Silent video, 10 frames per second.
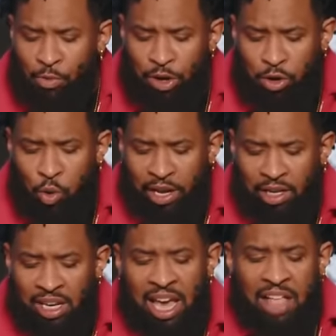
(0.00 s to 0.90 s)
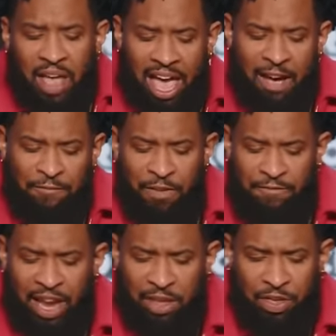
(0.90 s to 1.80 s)
real quickly. The F in
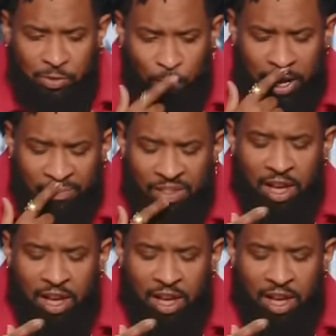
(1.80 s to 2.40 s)
faith is what?